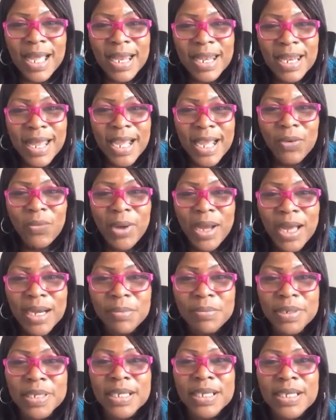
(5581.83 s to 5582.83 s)
I like
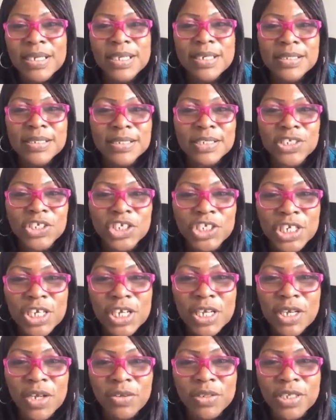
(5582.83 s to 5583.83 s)
Wally, but he needs to
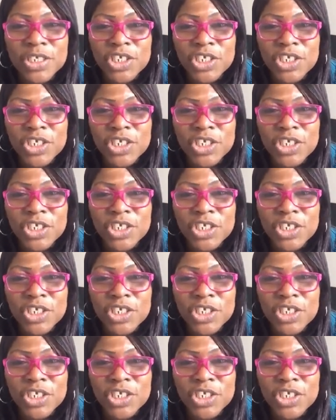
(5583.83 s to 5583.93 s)
chill